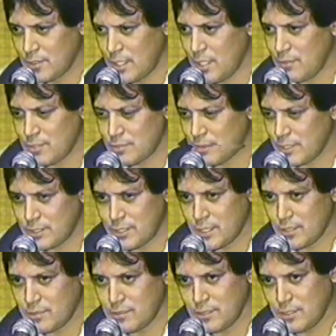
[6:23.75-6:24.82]
I always write
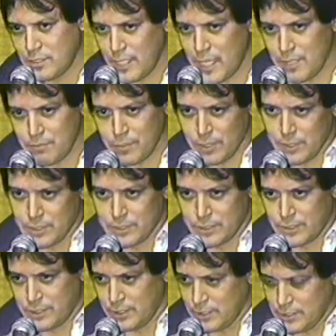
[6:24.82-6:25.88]
down, an ambulance,
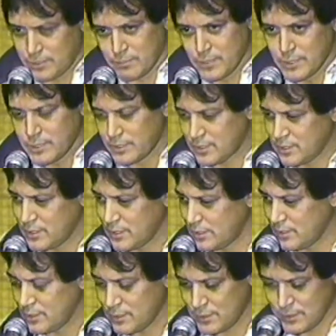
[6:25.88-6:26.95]
shit, it's emergency,
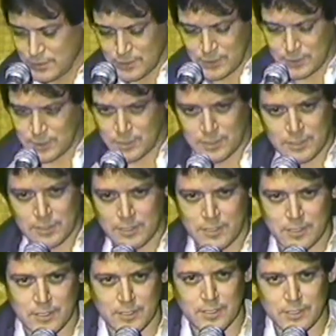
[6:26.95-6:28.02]
you know.
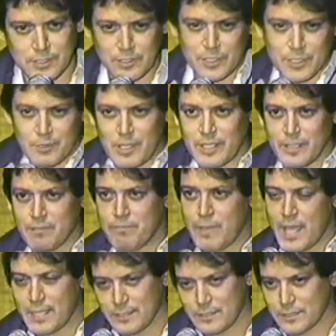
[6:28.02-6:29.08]
Then you turn it around in the
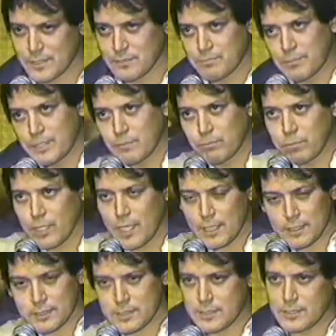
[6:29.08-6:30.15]
back, there's this big
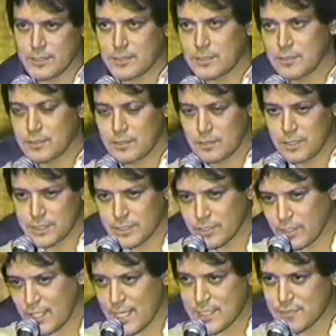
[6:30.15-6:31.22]
block that says, list
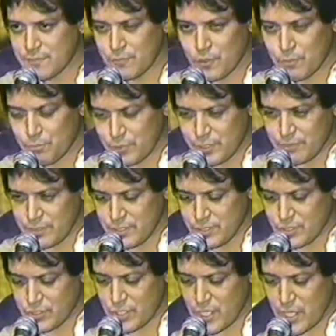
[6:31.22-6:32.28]
your last 4
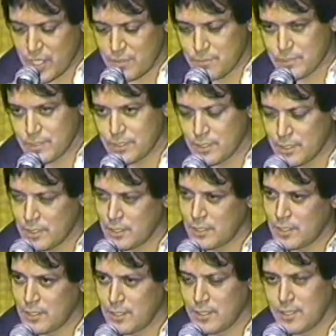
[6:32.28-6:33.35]
previous jobs.
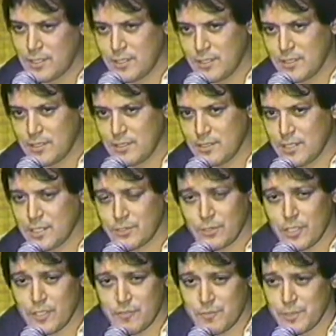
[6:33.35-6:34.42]
That's
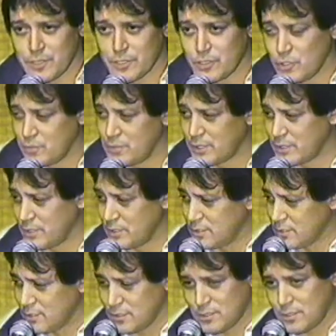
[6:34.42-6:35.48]
so hard for me to do because,
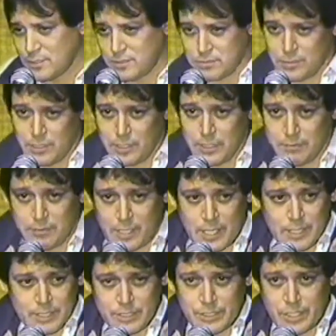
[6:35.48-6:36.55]
you know, I never
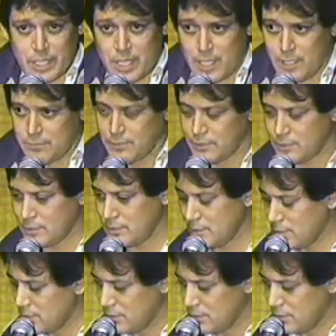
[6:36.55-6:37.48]
had a job, you know.